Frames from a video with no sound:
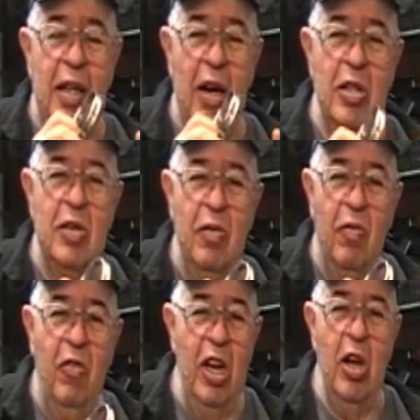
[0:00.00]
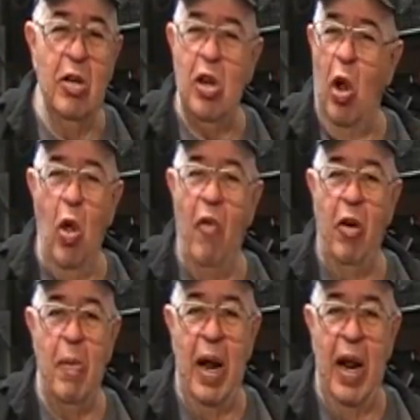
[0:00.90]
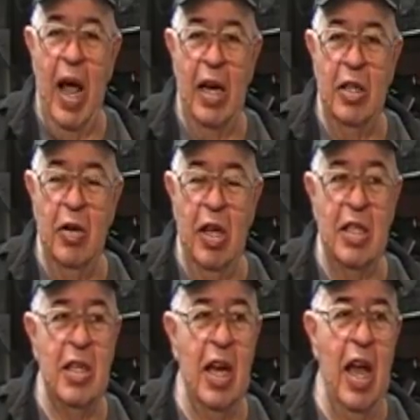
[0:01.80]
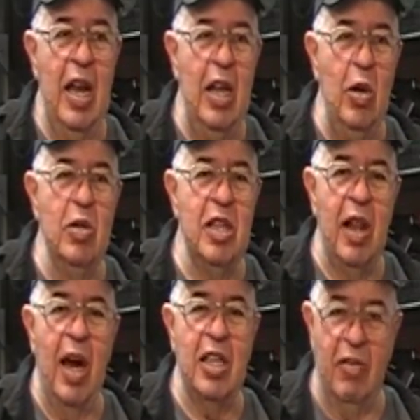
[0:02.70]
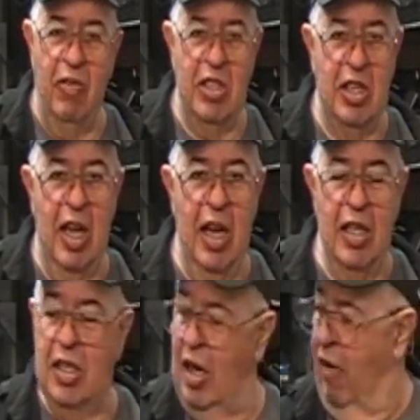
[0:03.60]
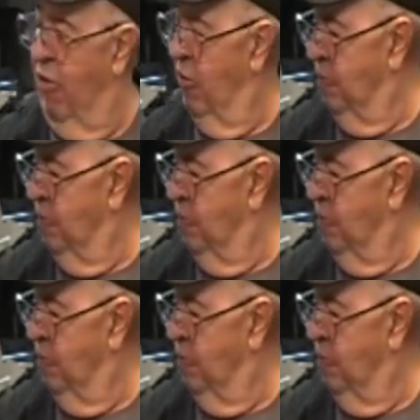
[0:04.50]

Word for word: There's videos all over about how to do this, and they use a lot of sophisticated stuff.